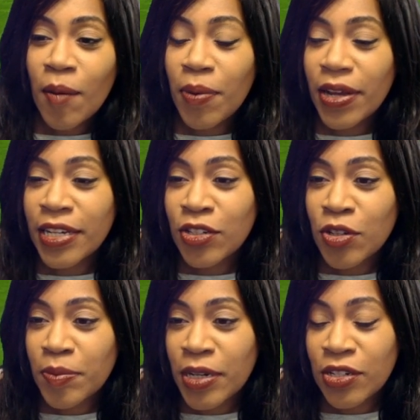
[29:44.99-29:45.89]
but he
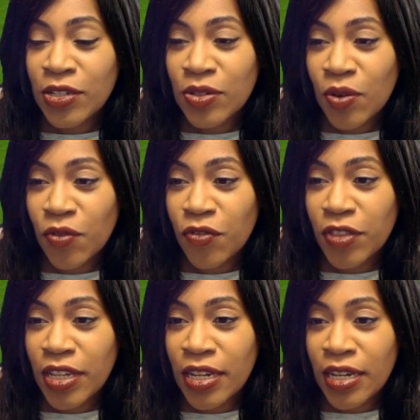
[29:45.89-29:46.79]
took pictures of
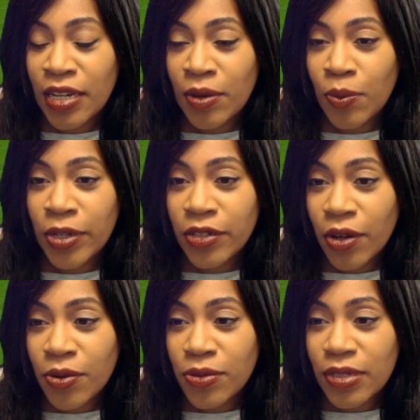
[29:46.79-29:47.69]
the
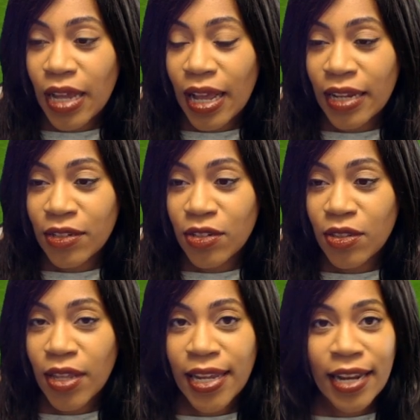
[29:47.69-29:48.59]
windows and
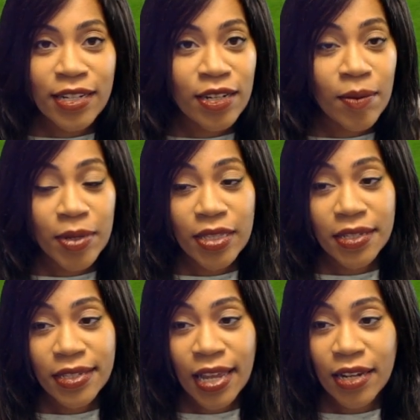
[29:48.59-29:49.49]
they ended up in the
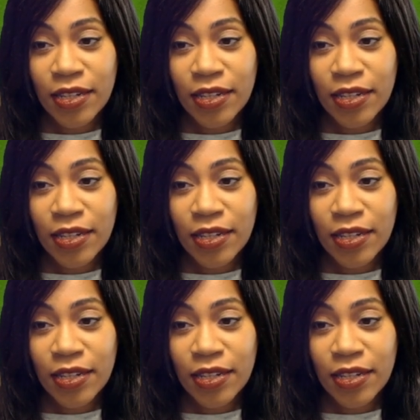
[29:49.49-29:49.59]
set.